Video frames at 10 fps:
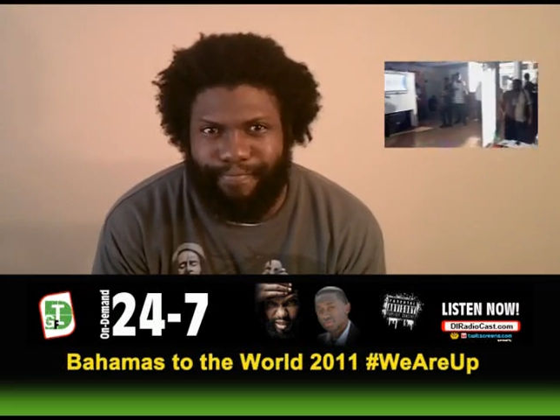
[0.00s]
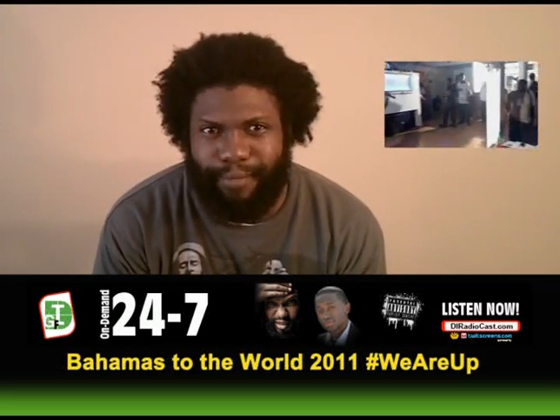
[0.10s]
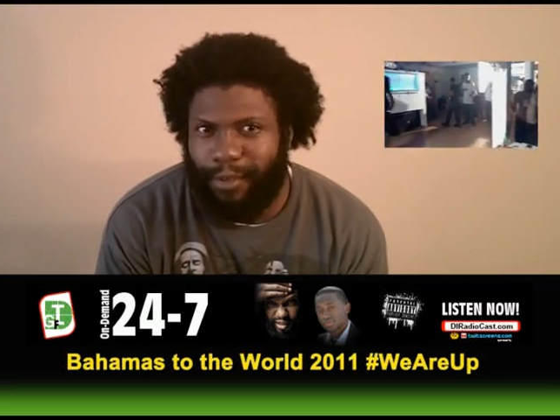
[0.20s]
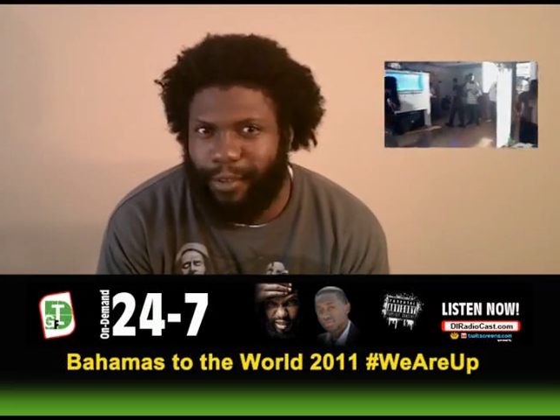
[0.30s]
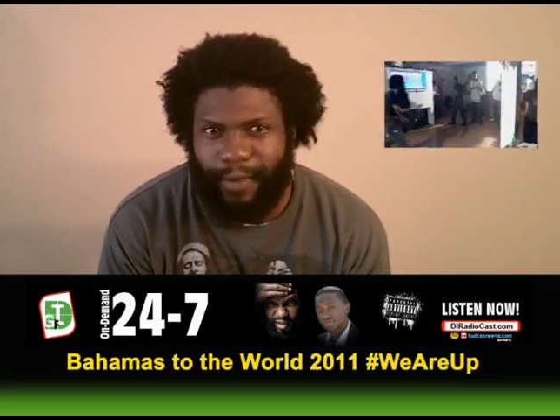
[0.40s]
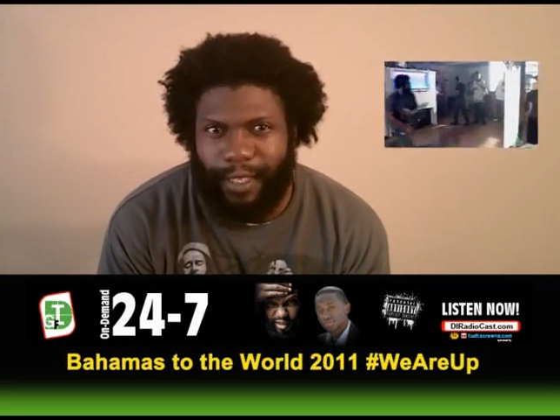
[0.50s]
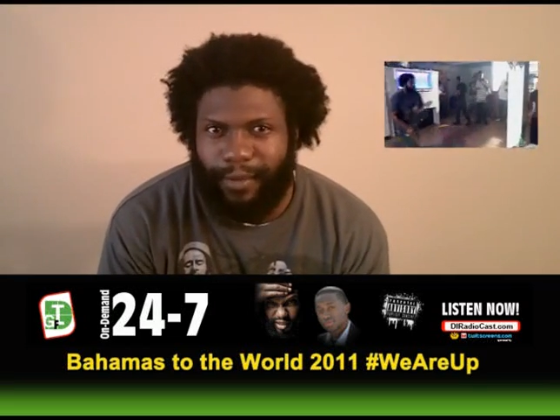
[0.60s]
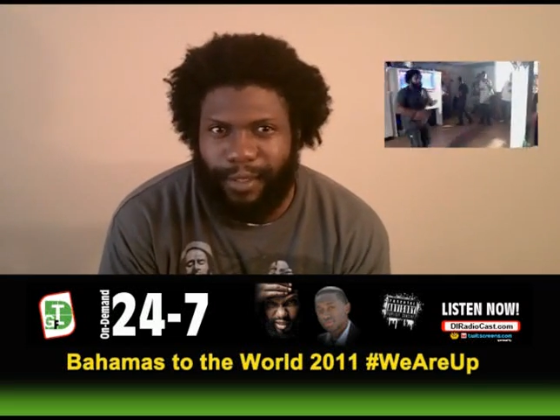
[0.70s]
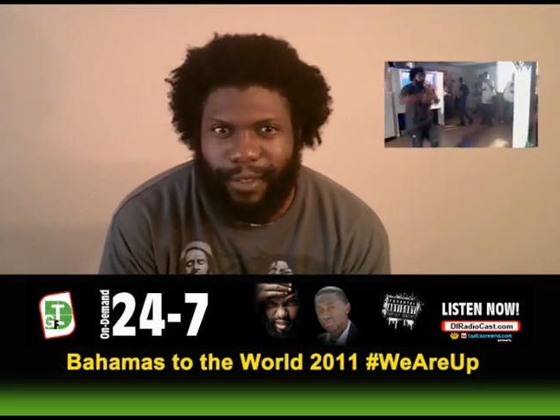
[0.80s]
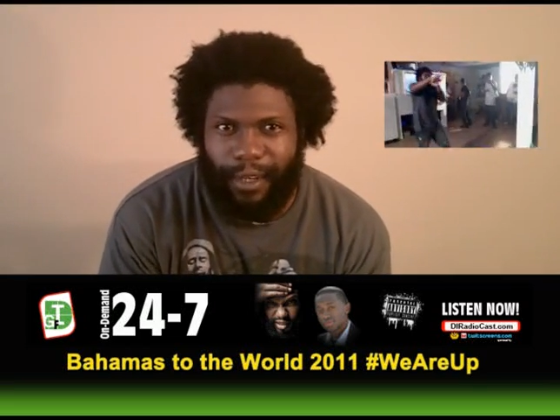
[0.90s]
Both
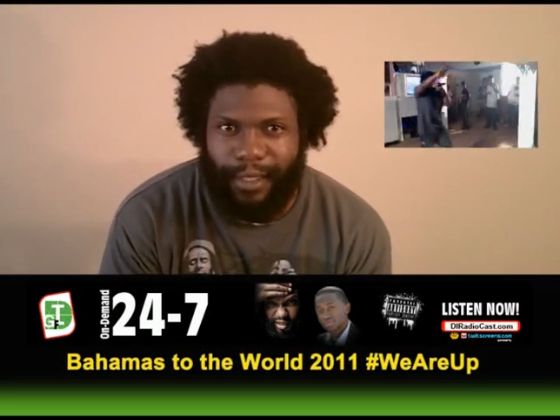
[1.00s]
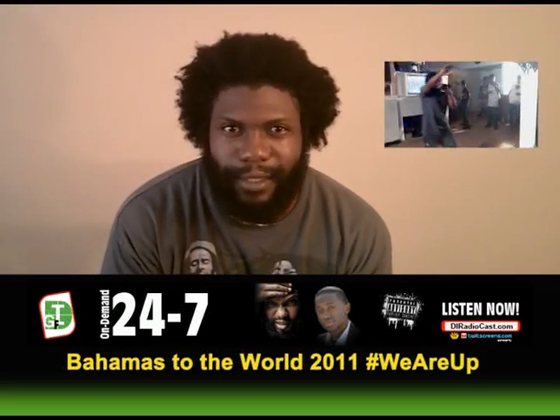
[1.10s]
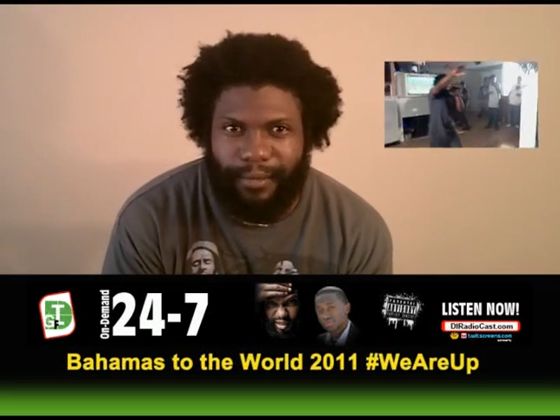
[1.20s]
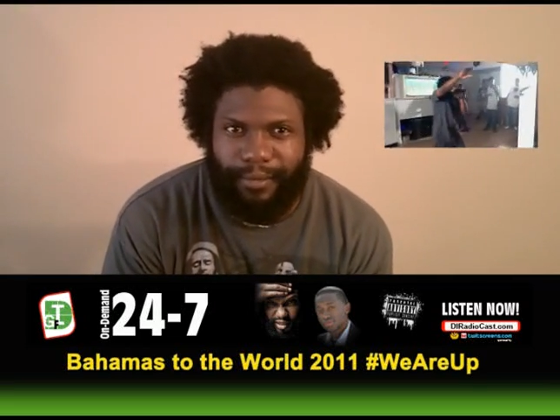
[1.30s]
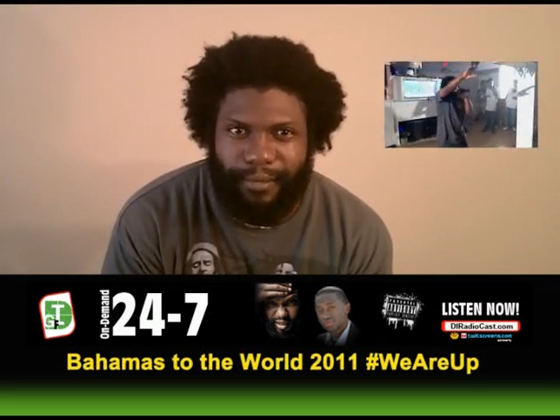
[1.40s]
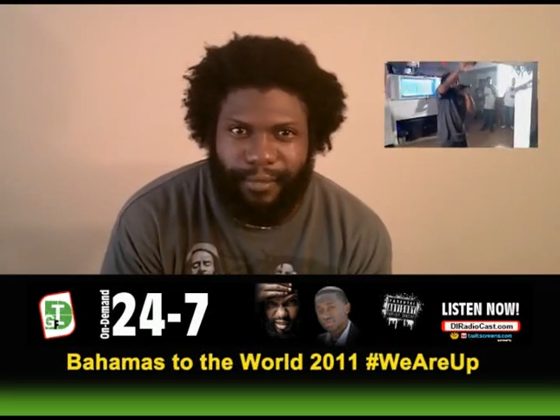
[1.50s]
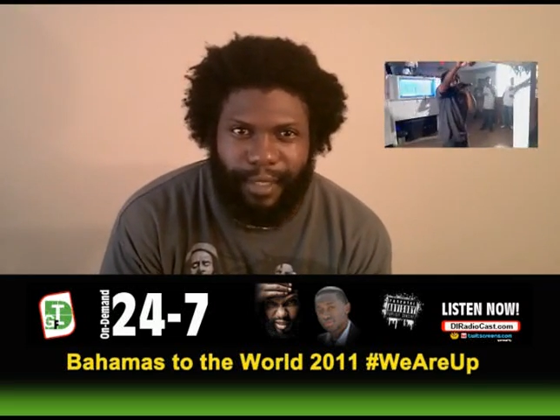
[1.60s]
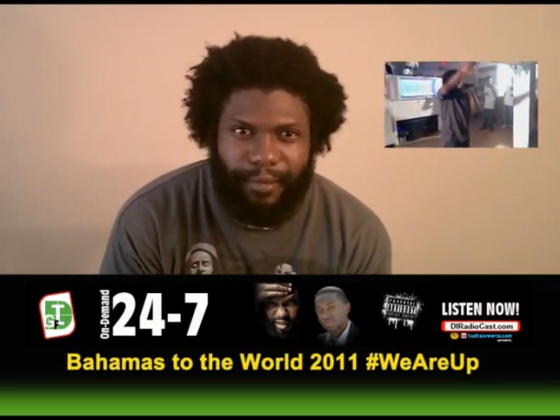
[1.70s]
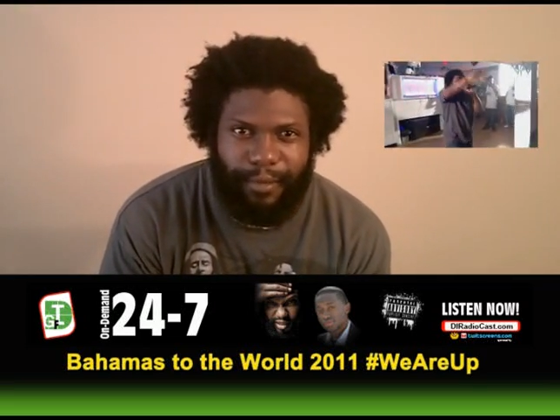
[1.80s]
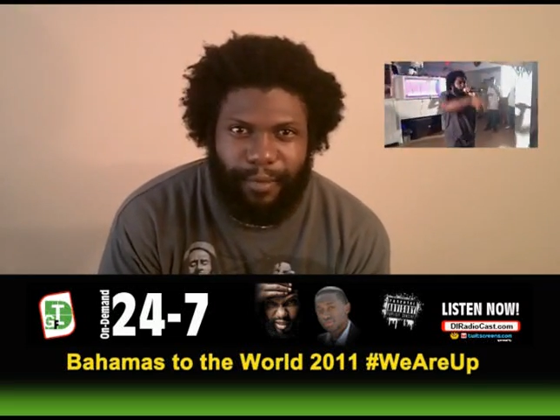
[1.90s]
events was awesome.
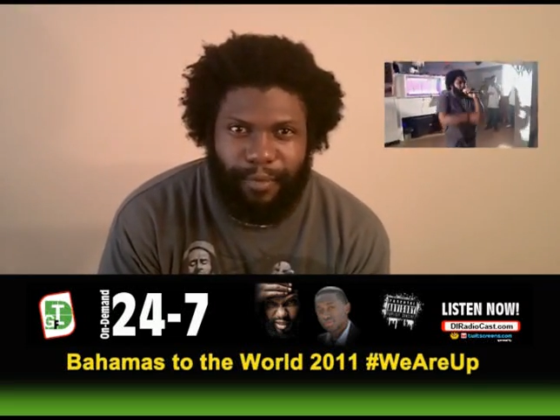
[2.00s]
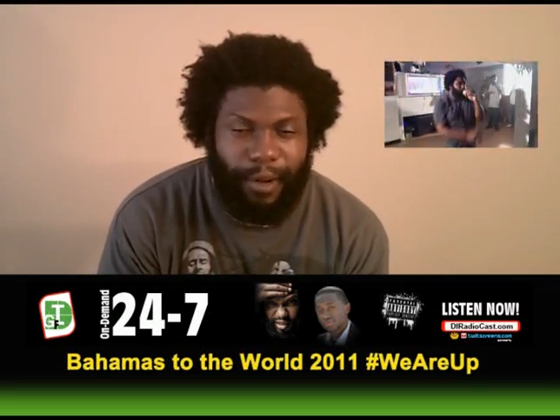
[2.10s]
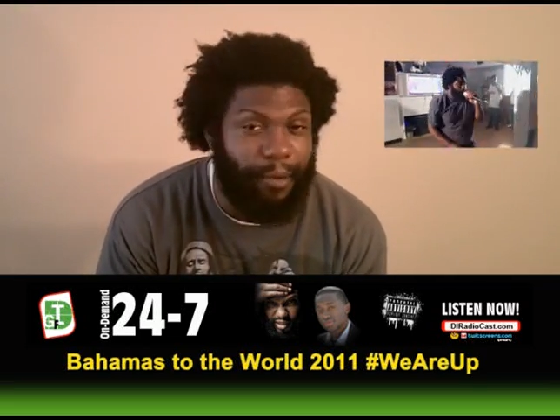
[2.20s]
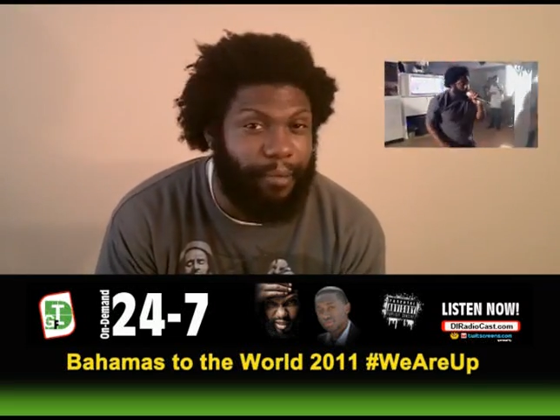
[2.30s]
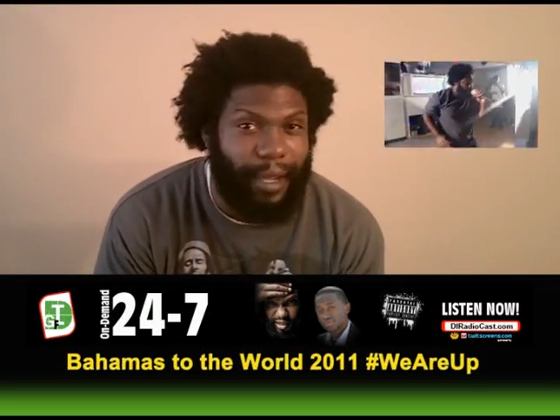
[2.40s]
It was brought up